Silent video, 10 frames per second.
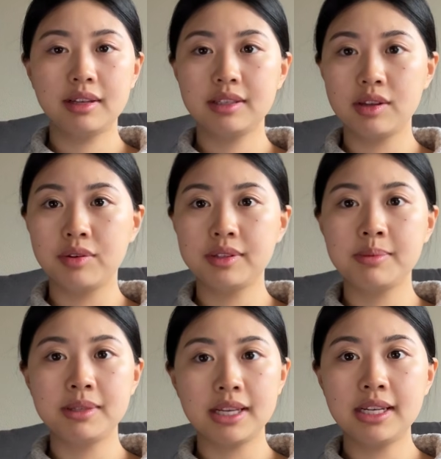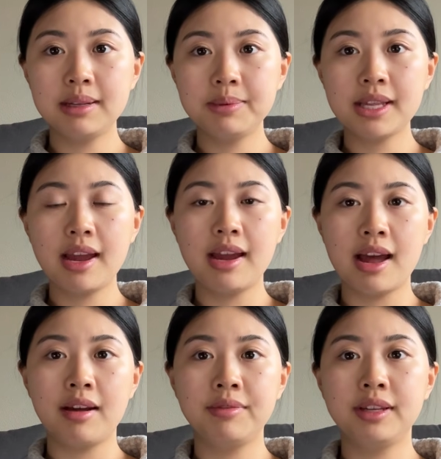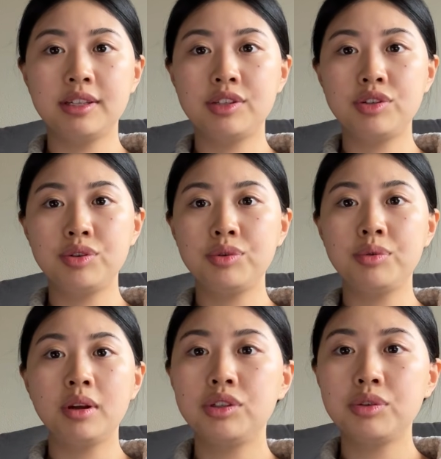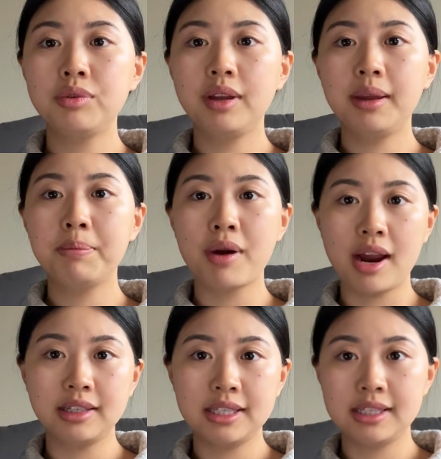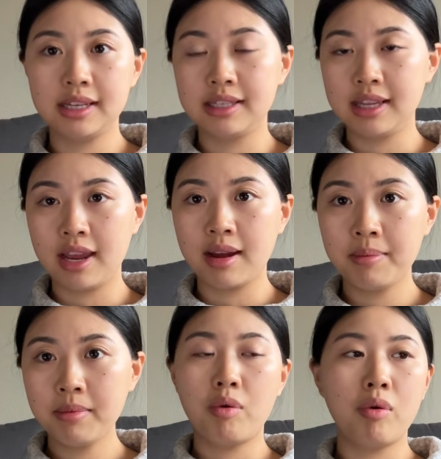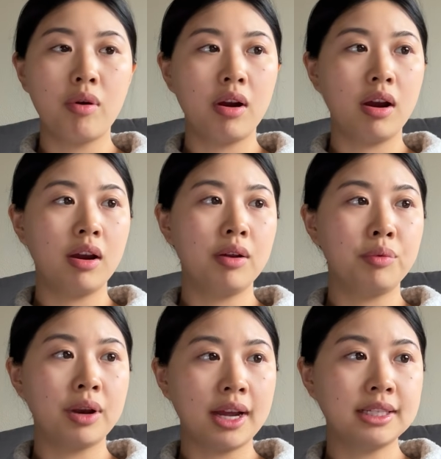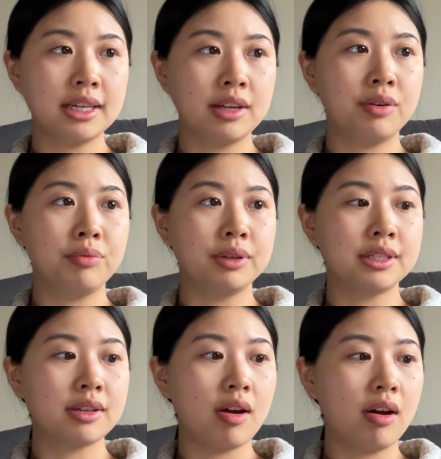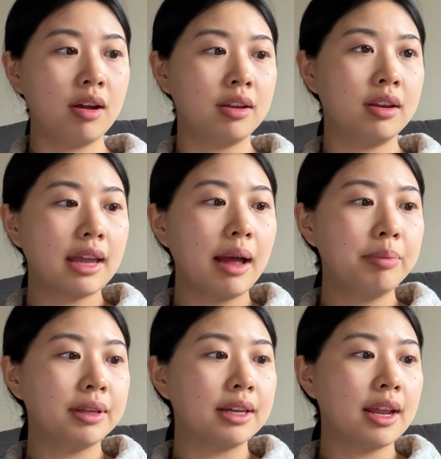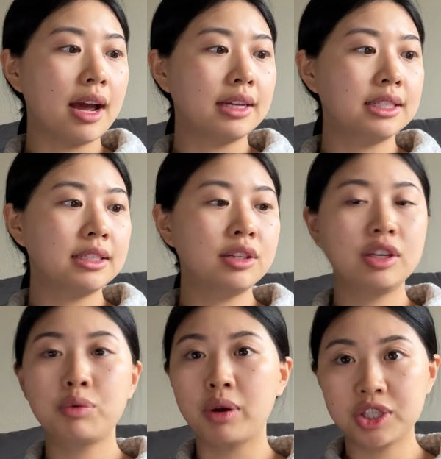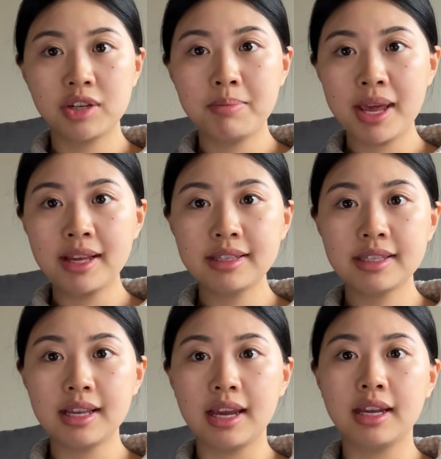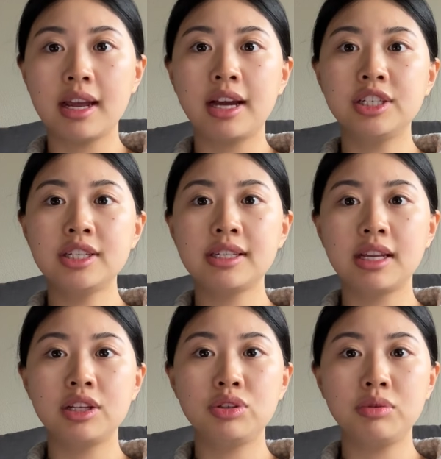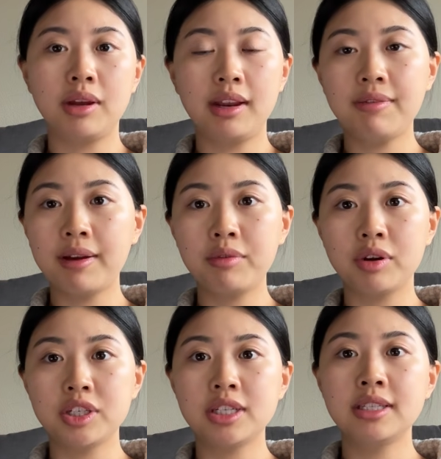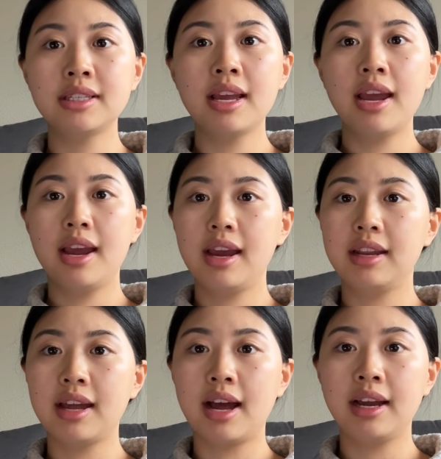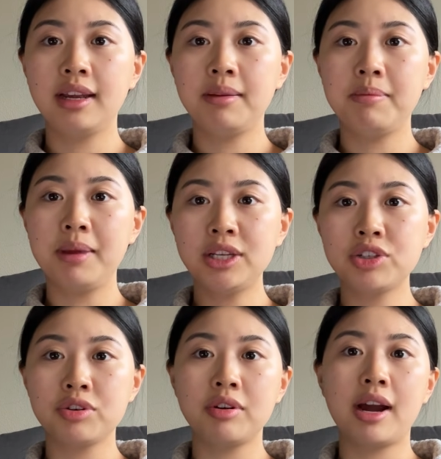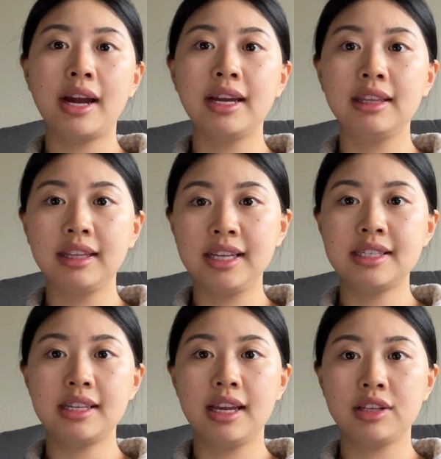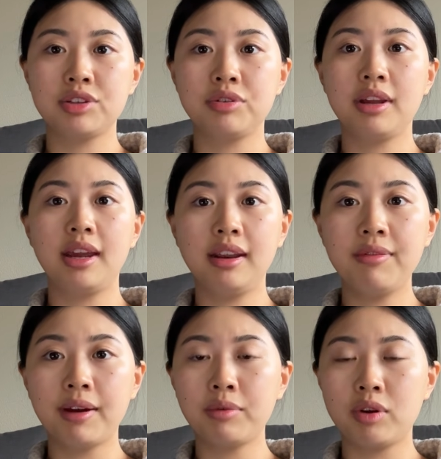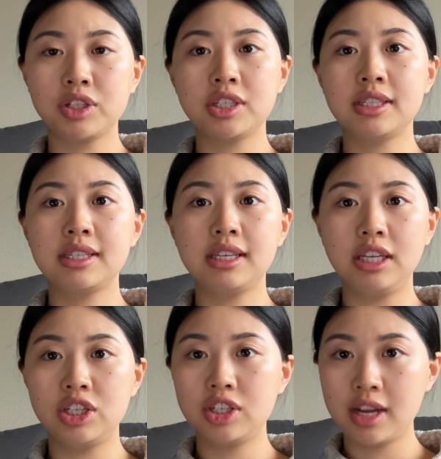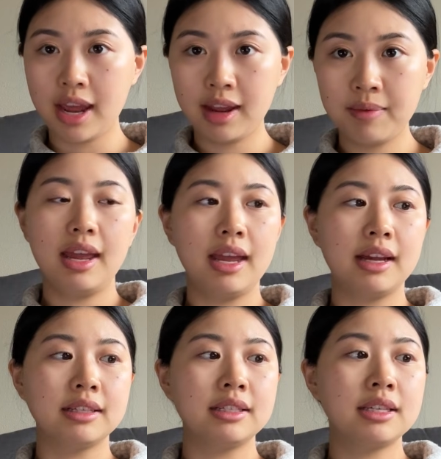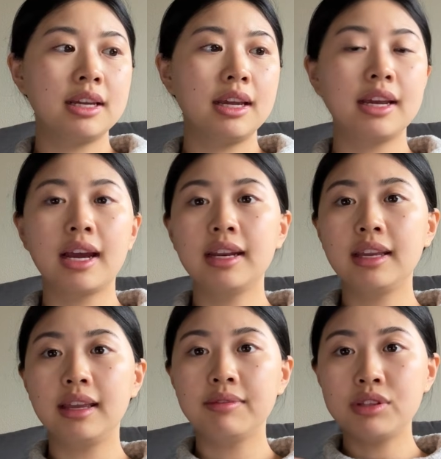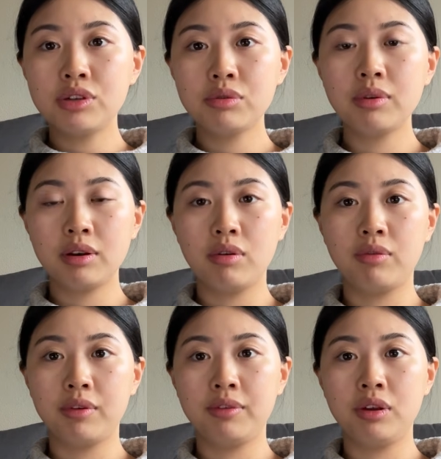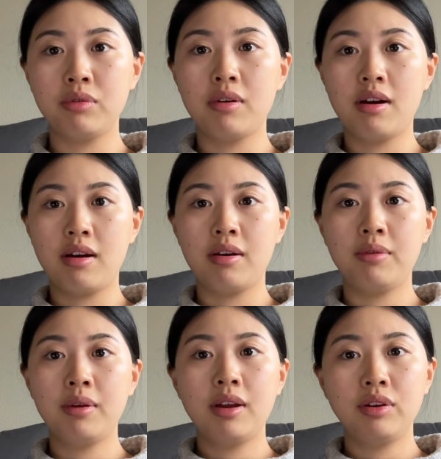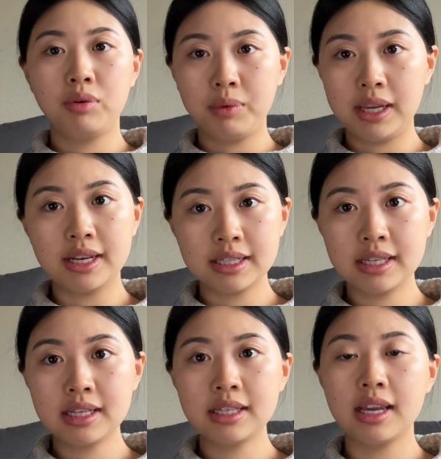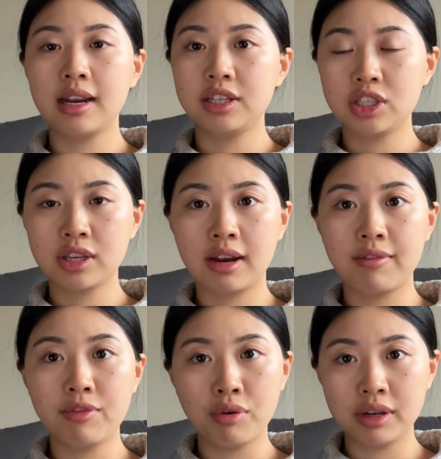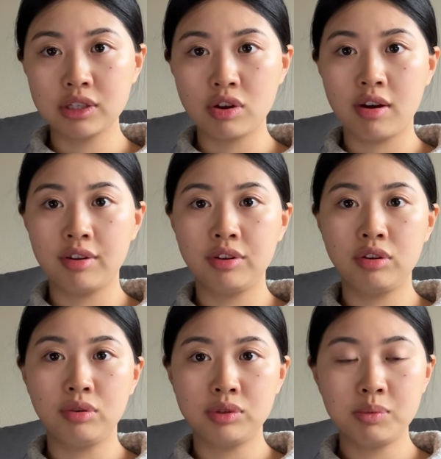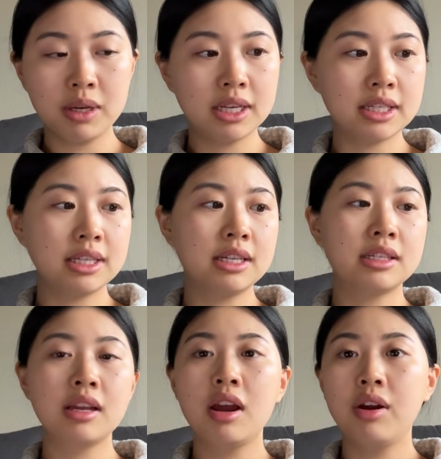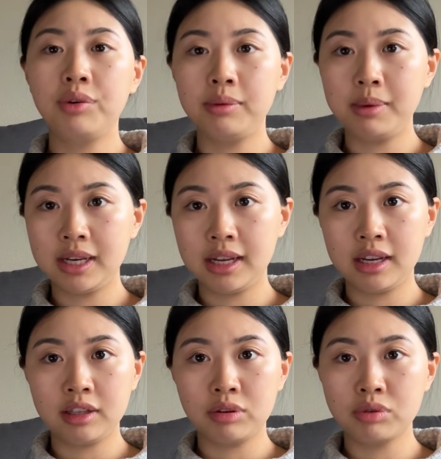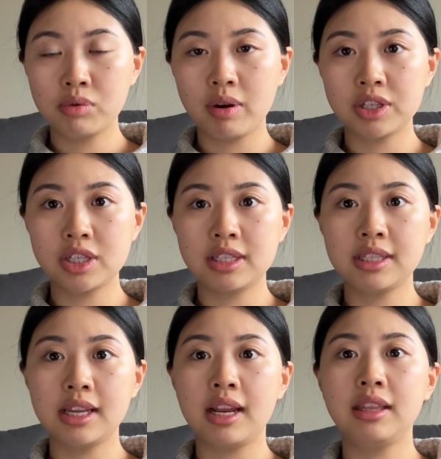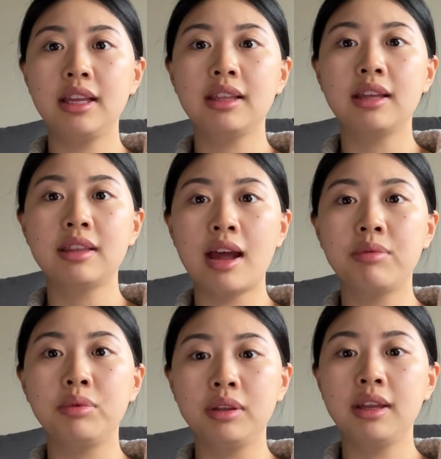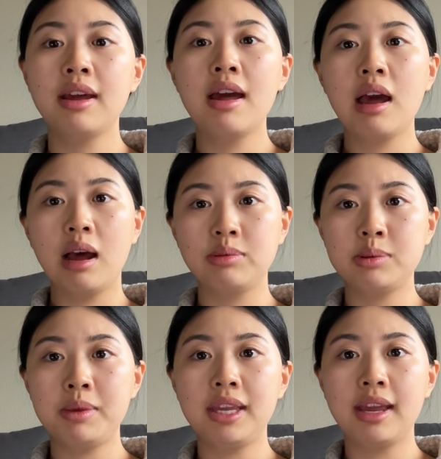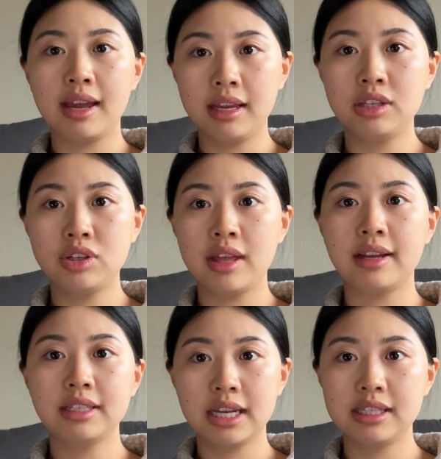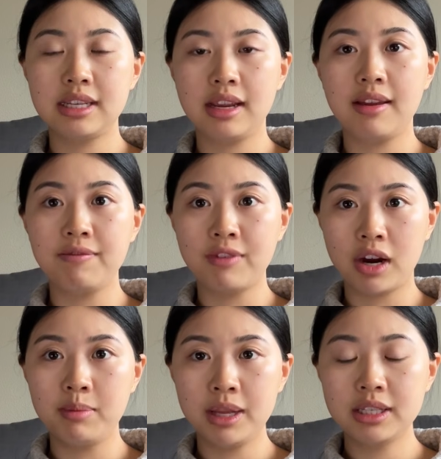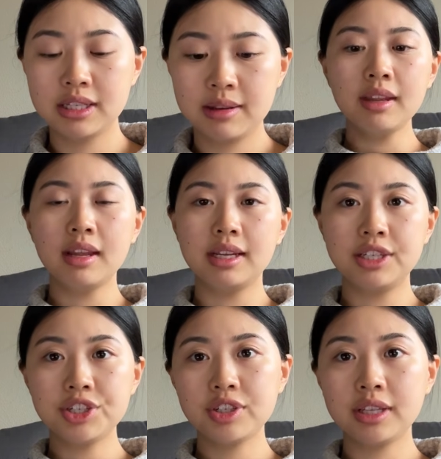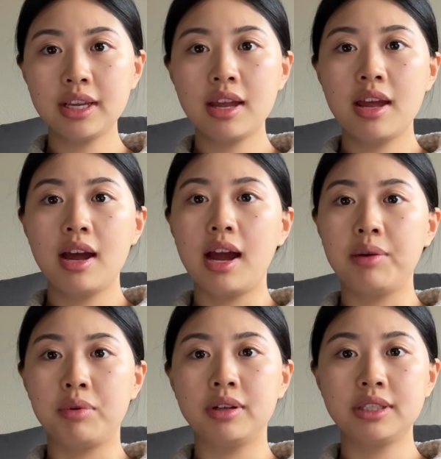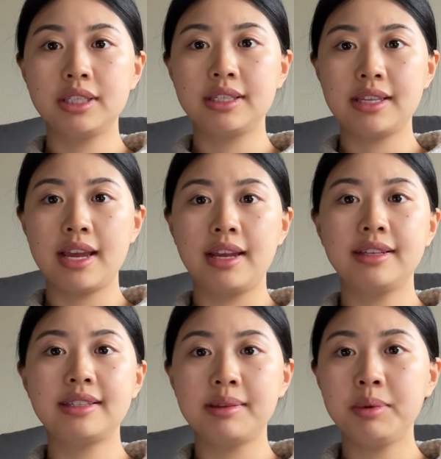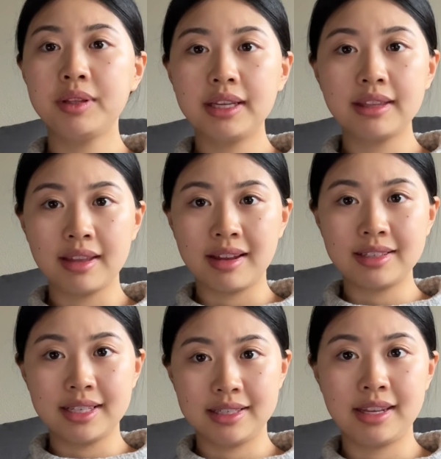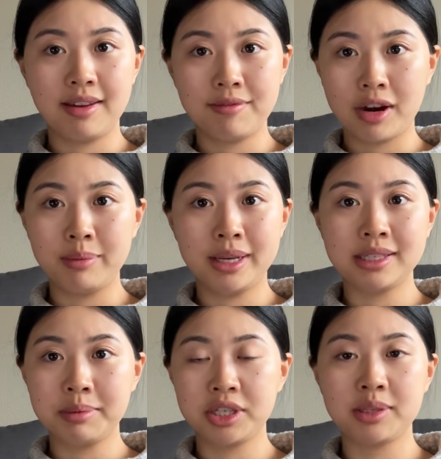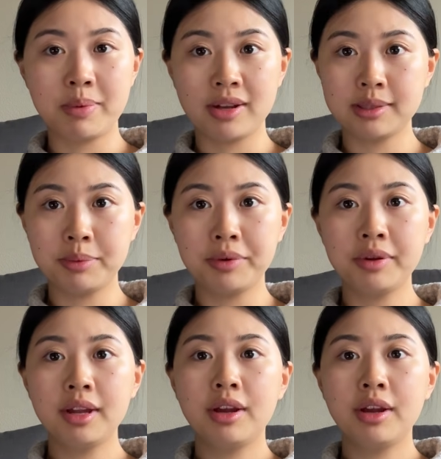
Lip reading: So some study tips I have is to do a practice exam, or what I did was on Kaplan, I did question banks and I just set it to 85 questions, and I made sure I at least answered 85 questions each day. And it kind of gives you an overview of your weaknesses, and I just kind of focus on those weaknesses, remediating those questions, and I think that that really helped me get into that testing environment. Additionally, I want to say simulate that testing environment as much as possible.